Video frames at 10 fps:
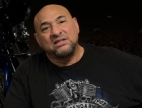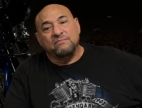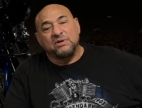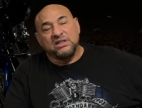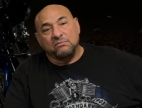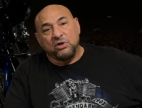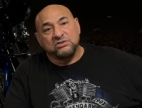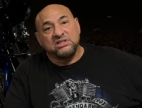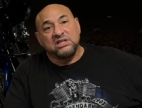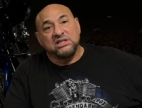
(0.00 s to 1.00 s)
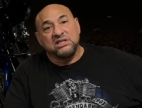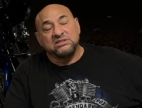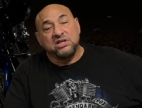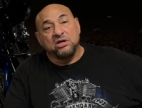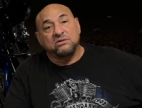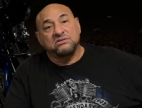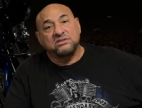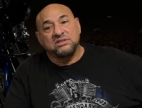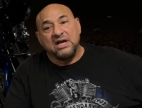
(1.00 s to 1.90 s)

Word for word: but they're mostly in the East Coast.